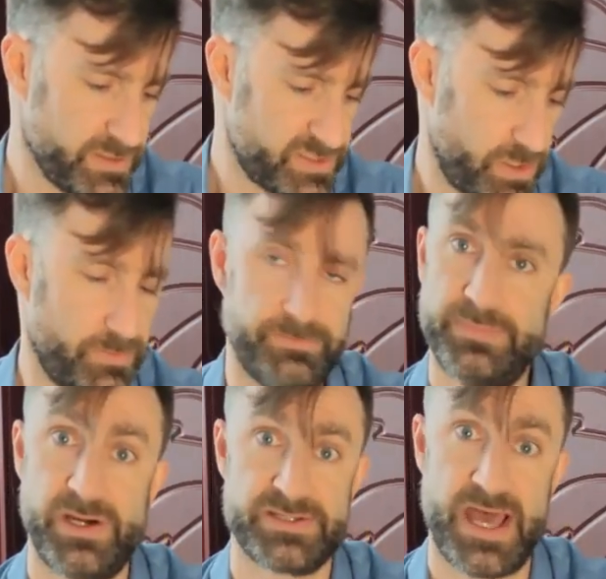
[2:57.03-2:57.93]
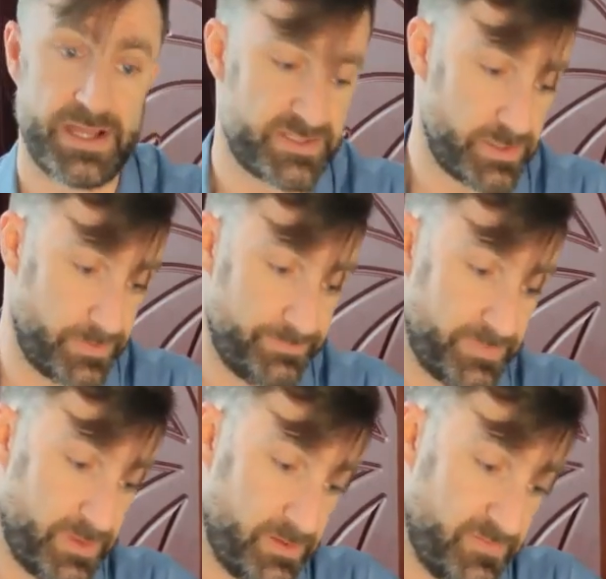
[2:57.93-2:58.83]
So there's that. So
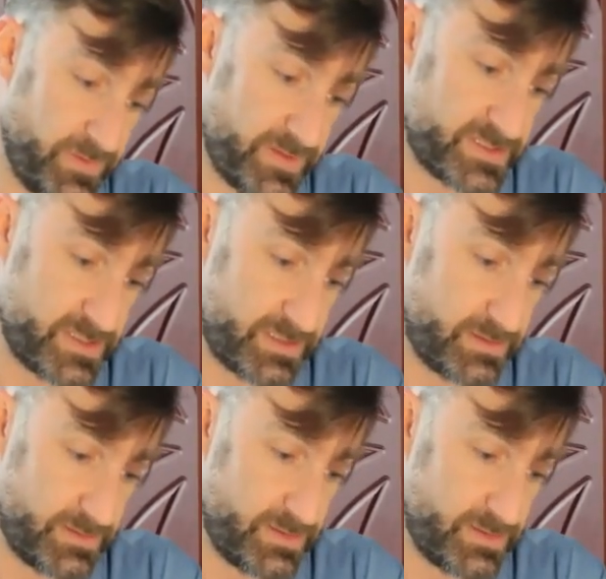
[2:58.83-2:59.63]
hopefully this thing